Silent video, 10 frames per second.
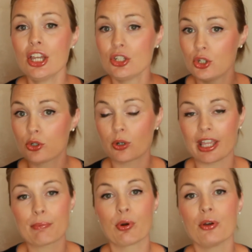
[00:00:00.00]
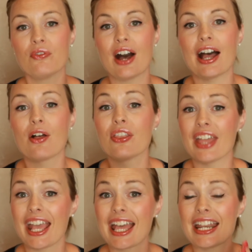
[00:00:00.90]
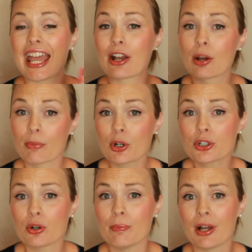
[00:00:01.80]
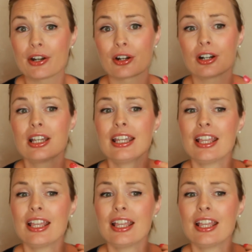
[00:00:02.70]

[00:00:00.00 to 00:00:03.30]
nutrient profile than a commercial butter